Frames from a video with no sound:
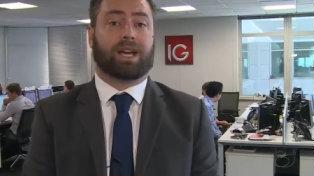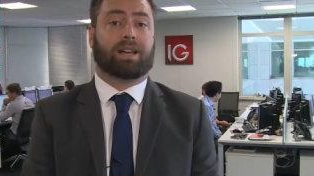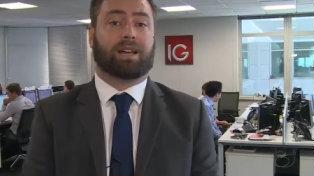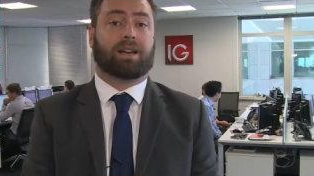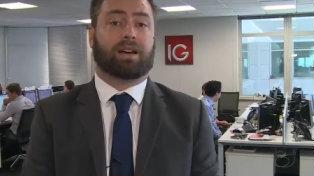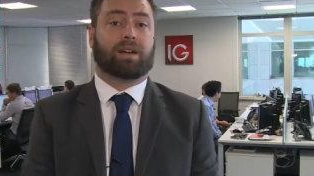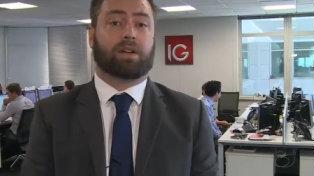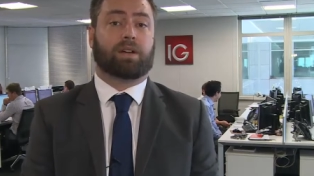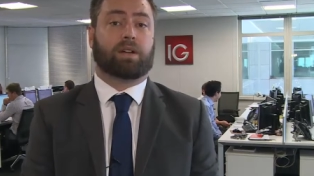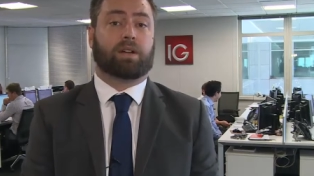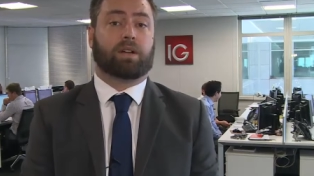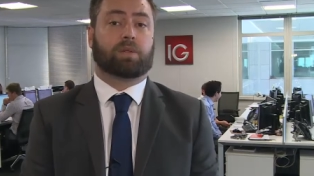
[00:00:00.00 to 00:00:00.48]

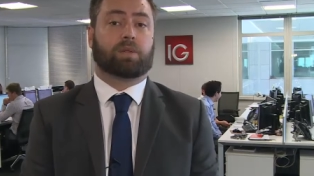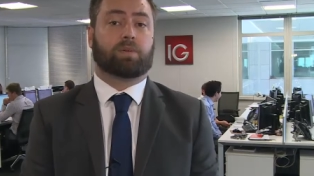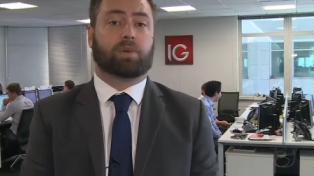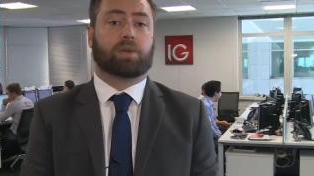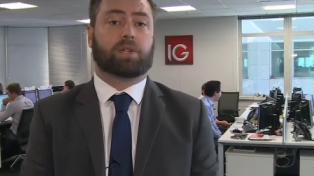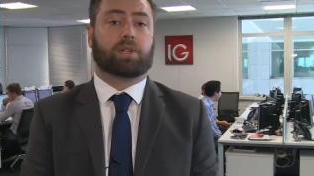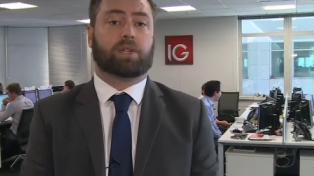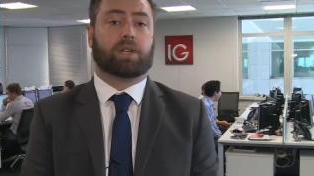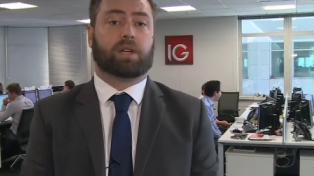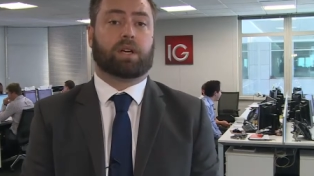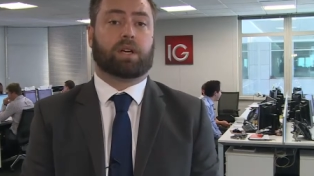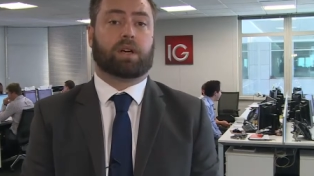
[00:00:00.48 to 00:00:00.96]
headline earnings
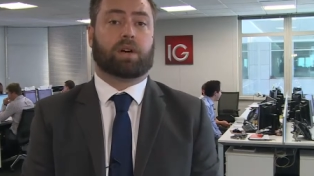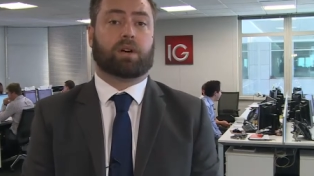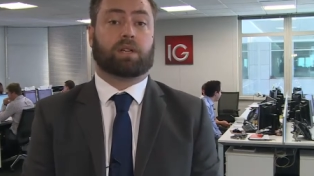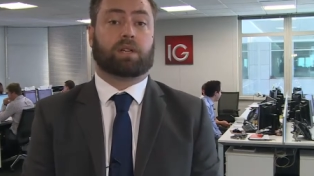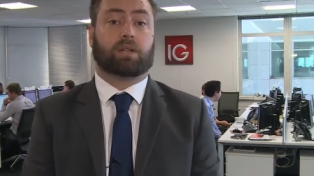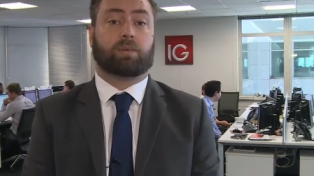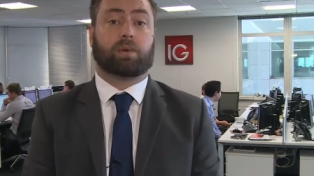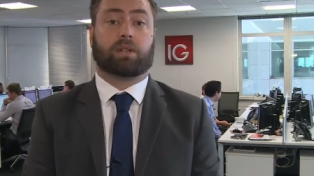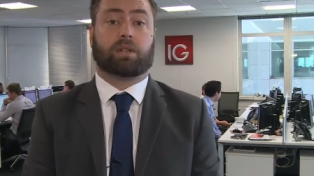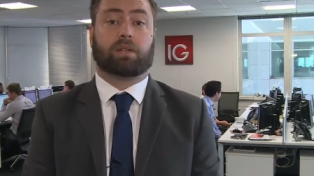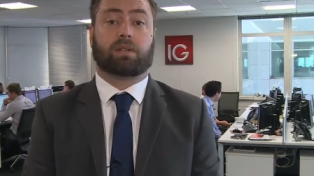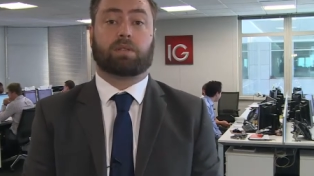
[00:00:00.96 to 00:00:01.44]
per share are
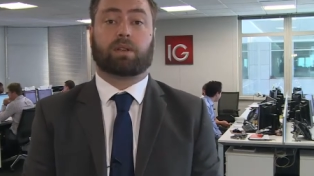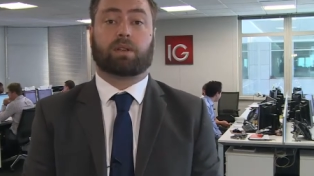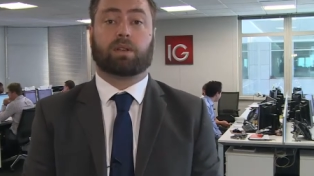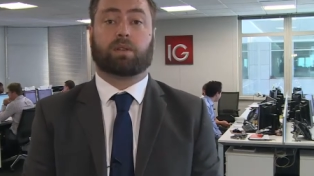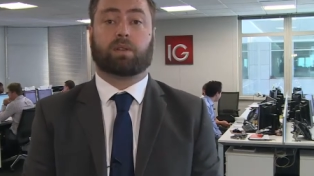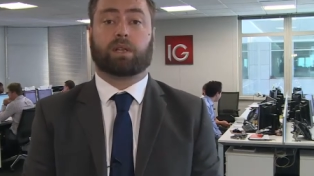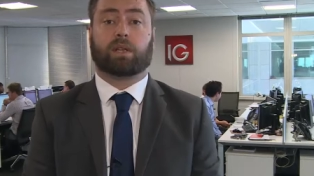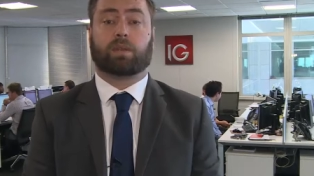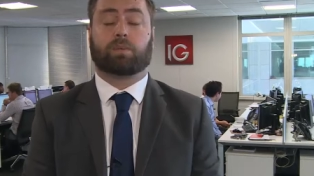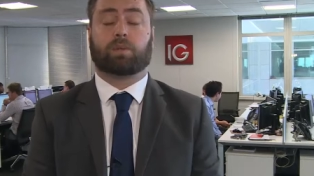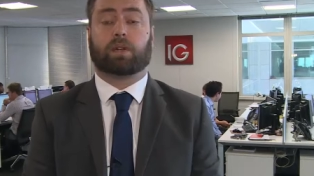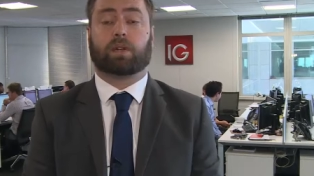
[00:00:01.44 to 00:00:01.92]
expected to
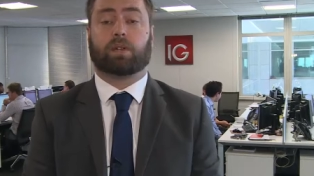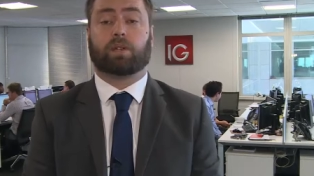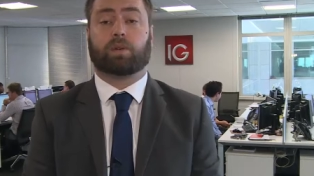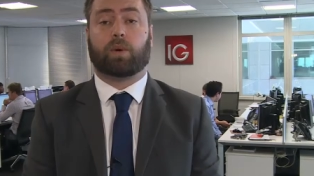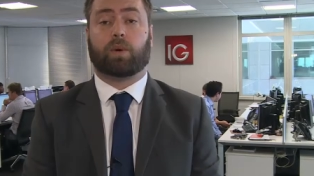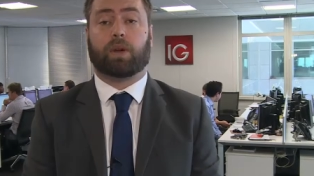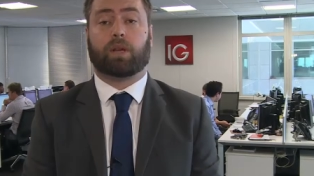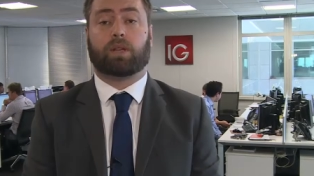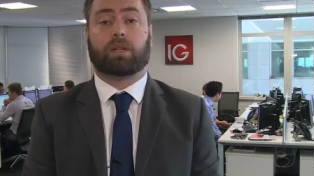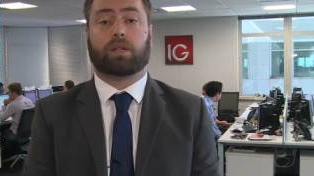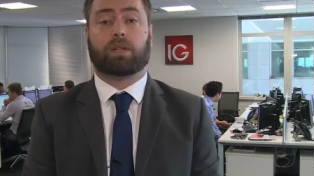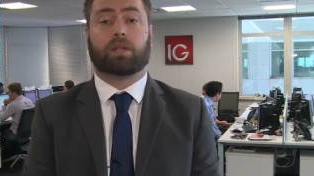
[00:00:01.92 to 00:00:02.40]
increase by
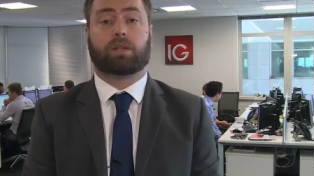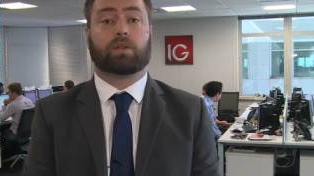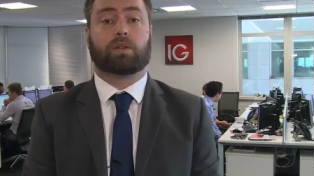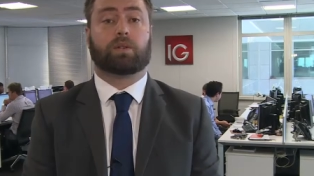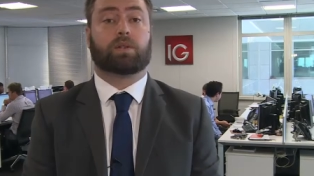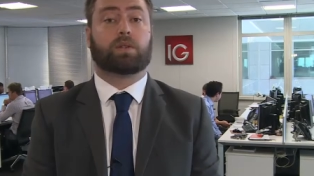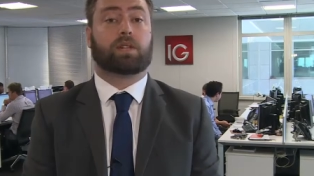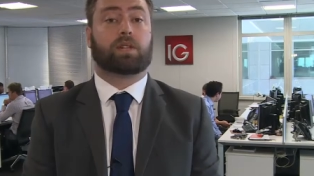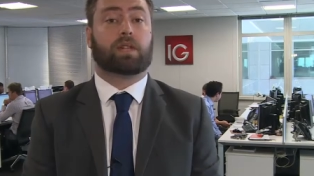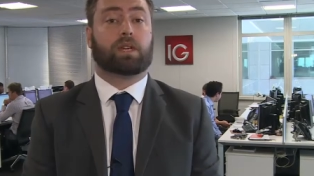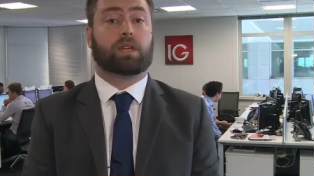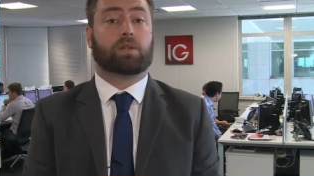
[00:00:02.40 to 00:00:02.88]
20
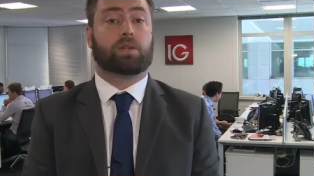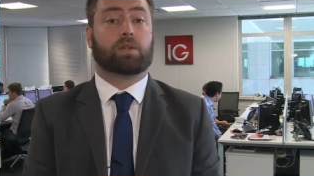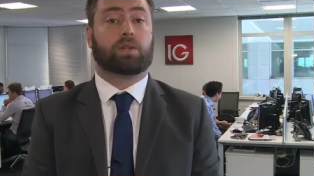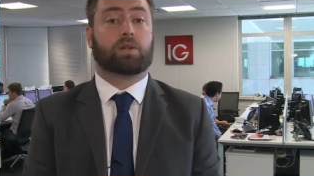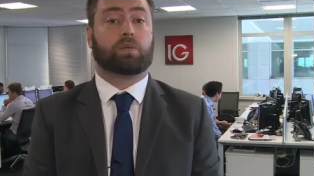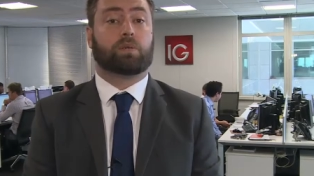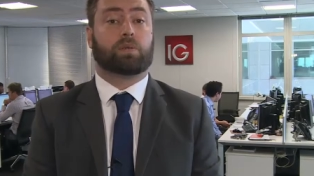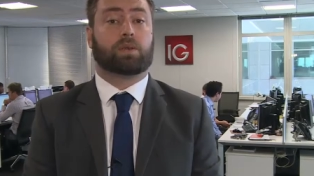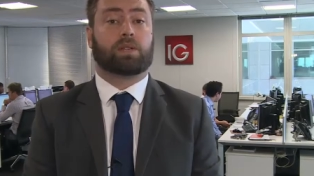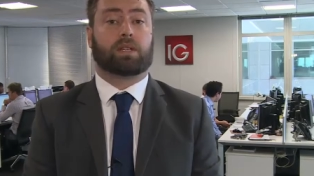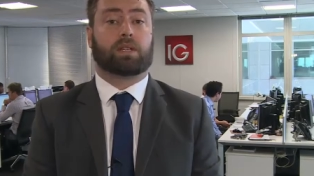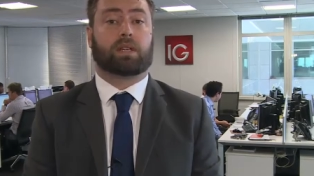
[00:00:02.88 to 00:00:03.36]
to
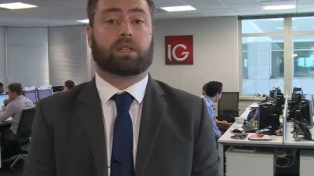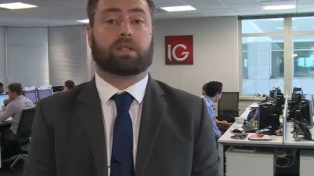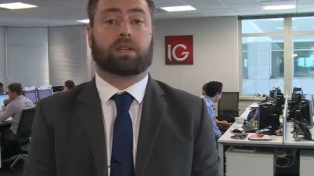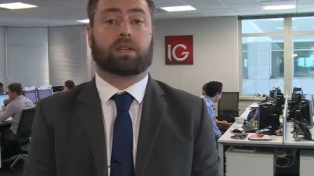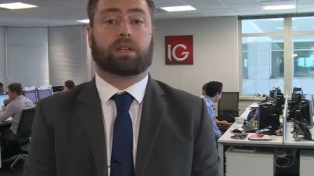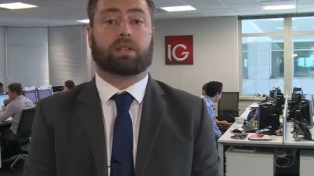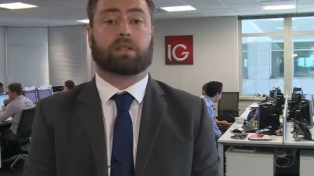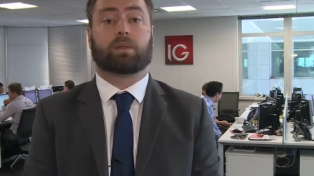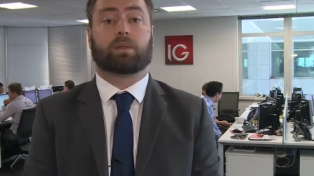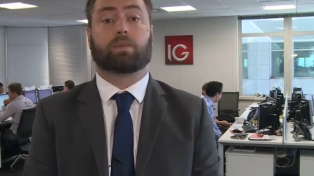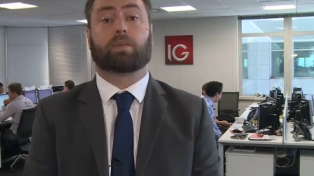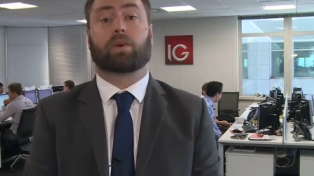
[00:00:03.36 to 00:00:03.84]
32%
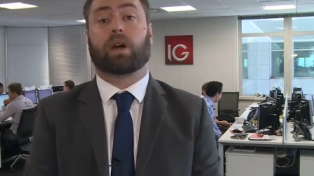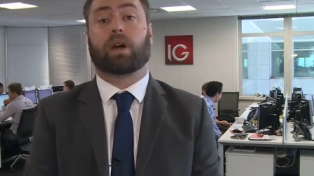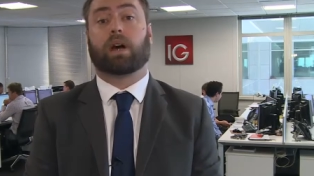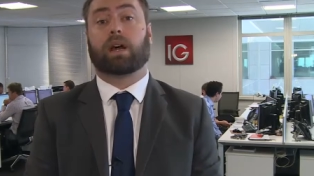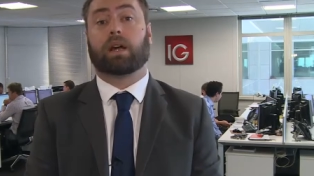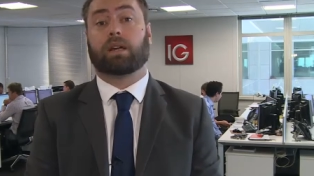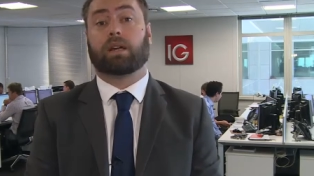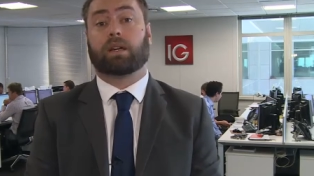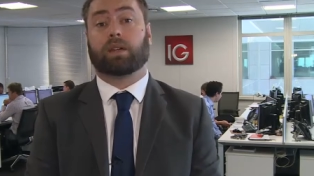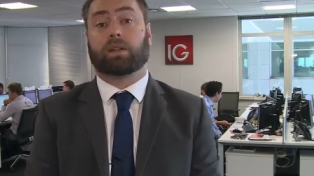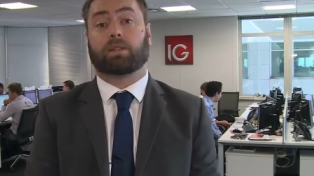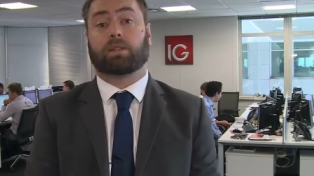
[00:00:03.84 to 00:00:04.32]
against the
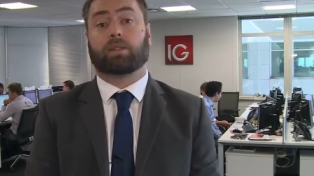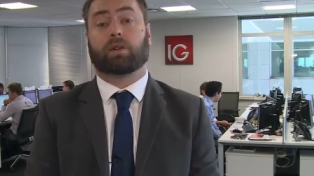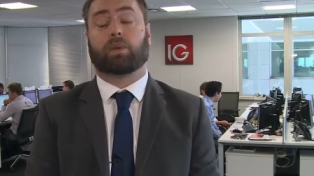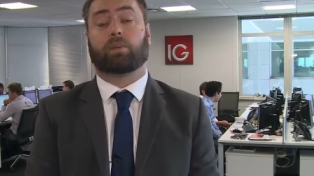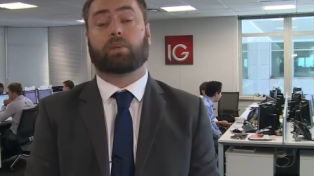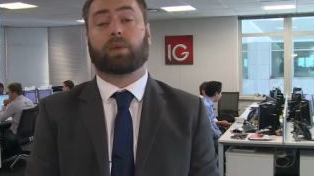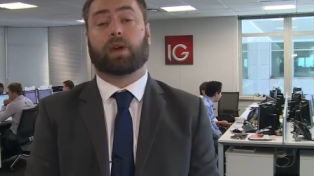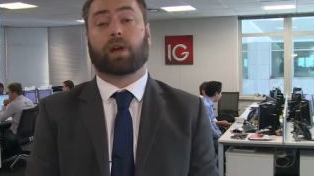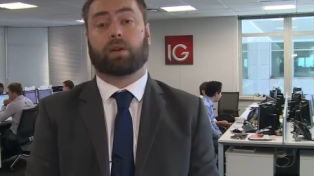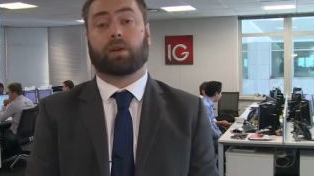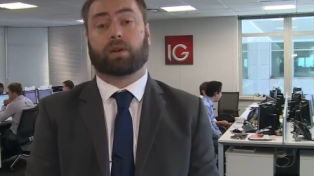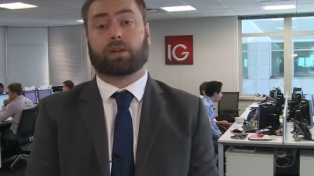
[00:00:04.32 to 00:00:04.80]
prior year's
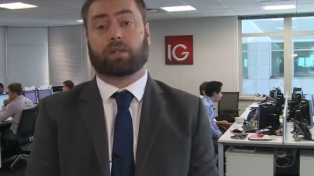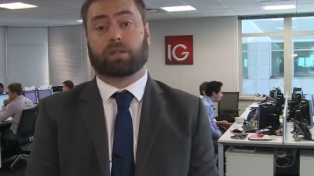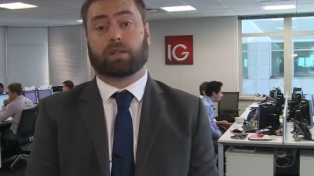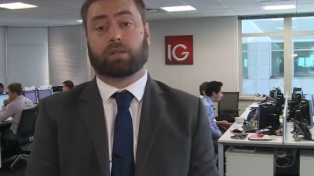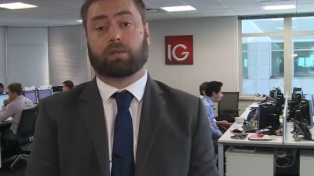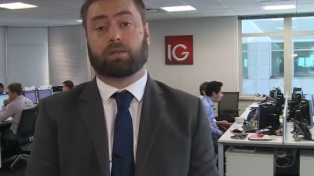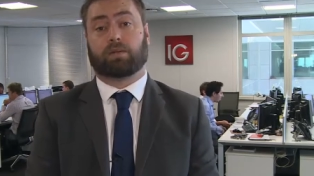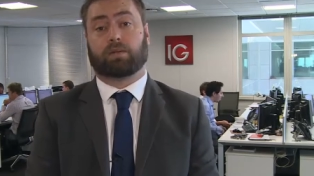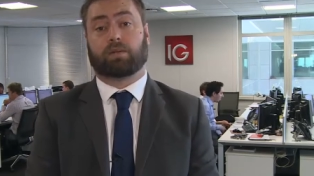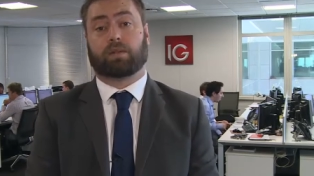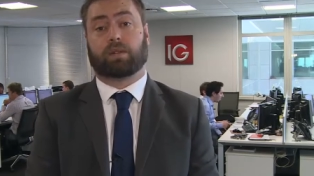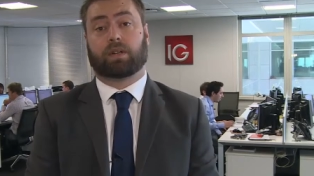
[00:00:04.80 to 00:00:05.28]

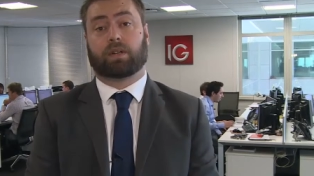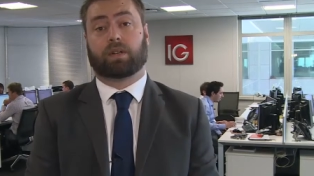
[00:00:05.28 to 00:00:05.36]
comparative.